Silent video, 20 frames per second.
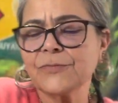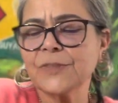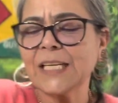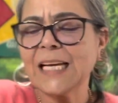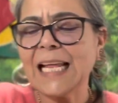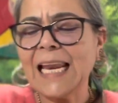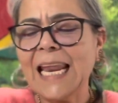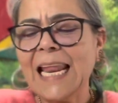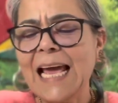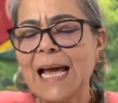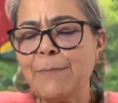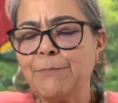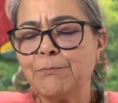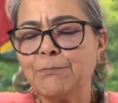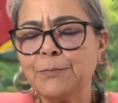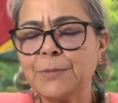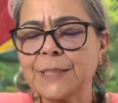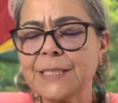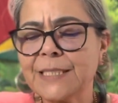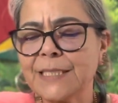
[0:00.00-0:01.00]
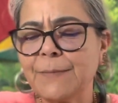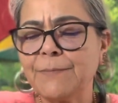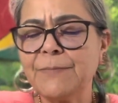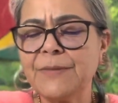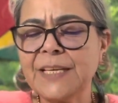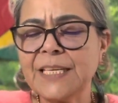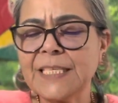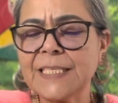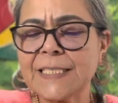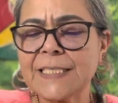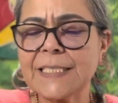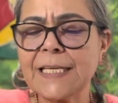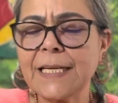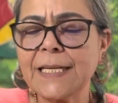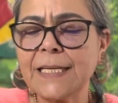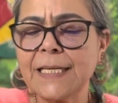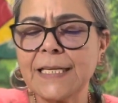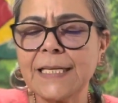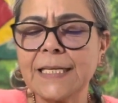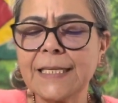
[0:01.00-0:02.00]
Collapse. Something
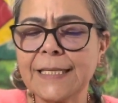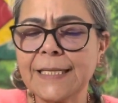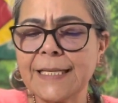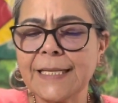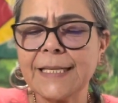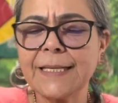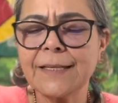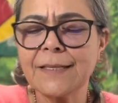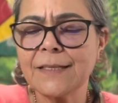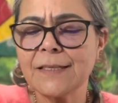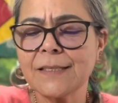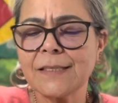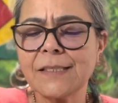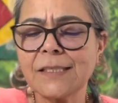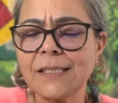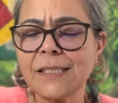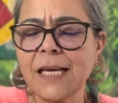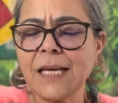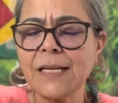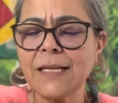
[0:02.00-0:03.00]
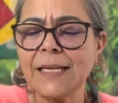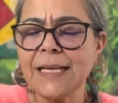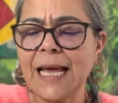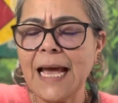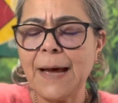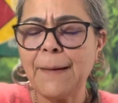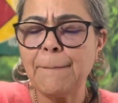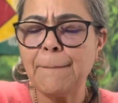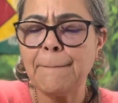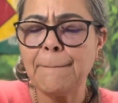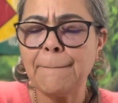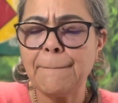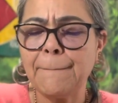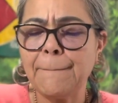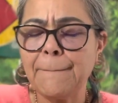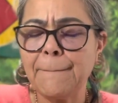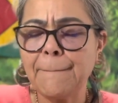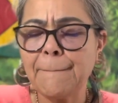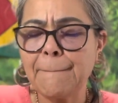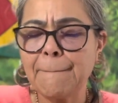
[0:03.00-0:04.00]
sudden, sudden
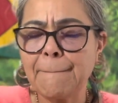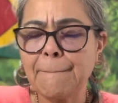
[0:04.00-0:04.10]
happened.